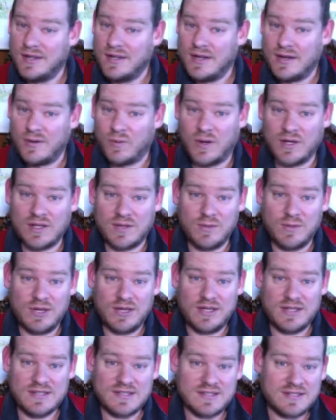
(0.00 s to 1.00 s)
One community
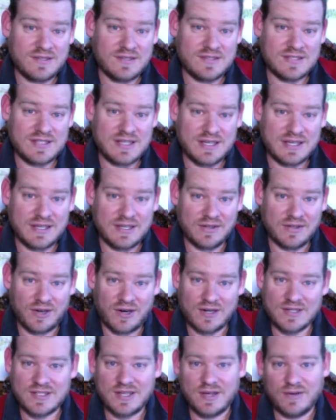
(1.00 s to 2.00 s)
is still seeking
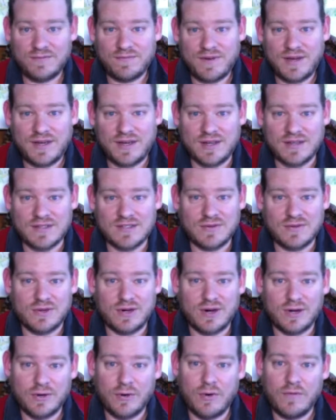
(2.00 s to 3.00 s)
large scale funding. So, in
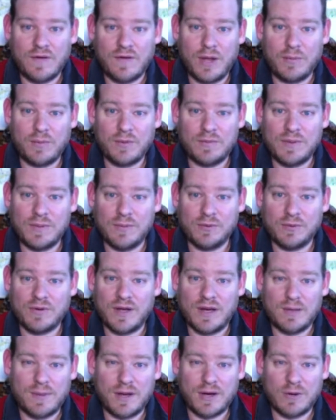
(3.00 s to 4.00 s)
our goal of helping people
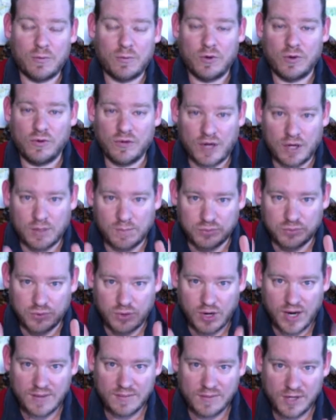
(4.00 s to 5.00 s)
create a better world, our
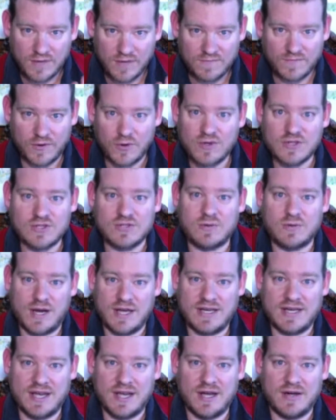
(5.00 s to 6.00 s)
primary focus right
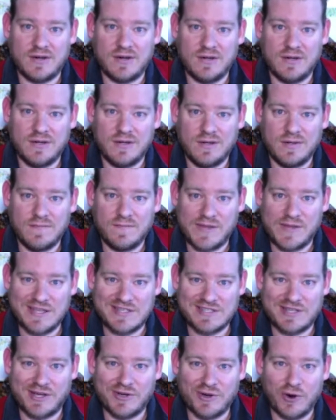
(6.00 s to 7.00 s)
now is
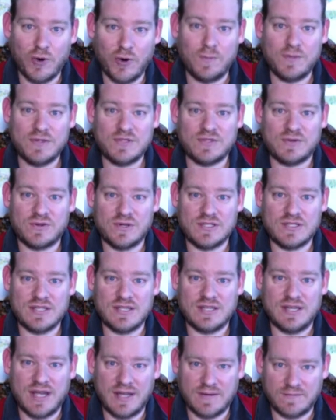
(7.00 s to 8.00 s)
on open
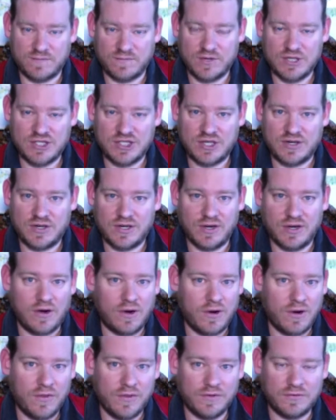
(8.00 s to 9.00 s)
sourcing and free sharing
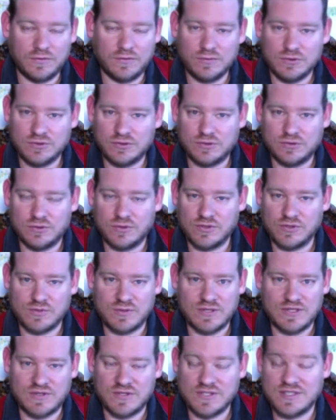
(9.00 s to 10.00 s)
all the tools, tutorials,
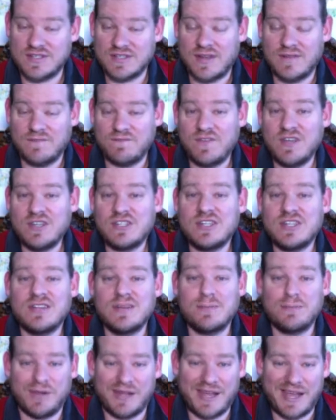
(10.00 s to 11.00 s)
resources on finishing the
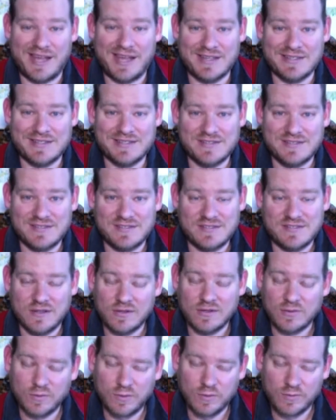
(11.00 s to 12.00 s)
plans so
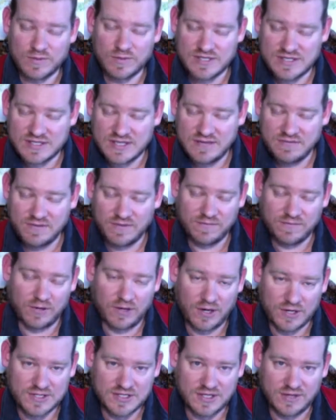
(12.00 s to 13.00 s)
that when we receive the
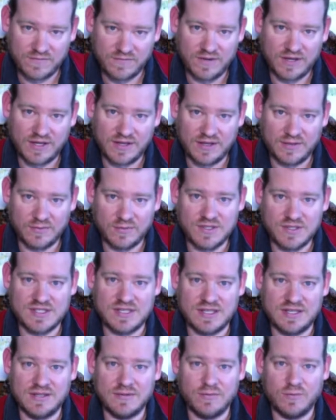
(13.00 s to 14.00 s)
large scale funding that we're
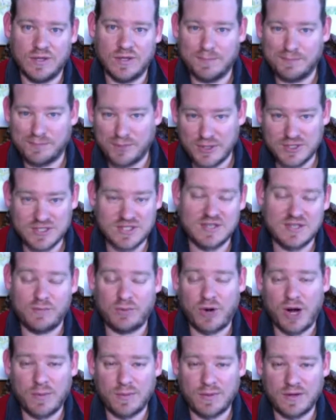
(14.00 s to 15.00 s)
seeking, we can purchase the
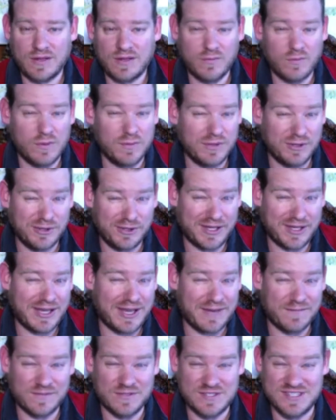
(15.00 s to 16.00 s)
property that we've been looking
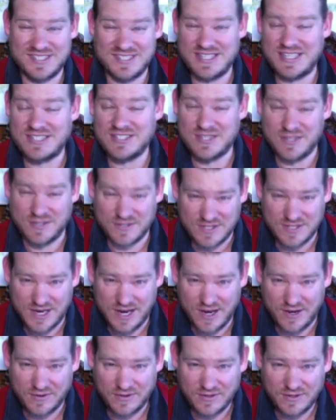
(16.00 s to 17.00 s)
at for six years
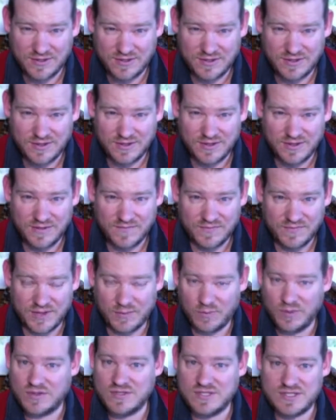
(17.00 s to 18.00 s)
now and
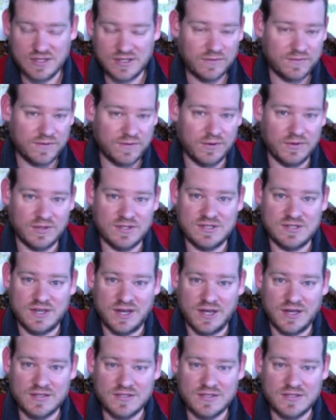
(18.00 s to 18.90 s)
we are still focused on.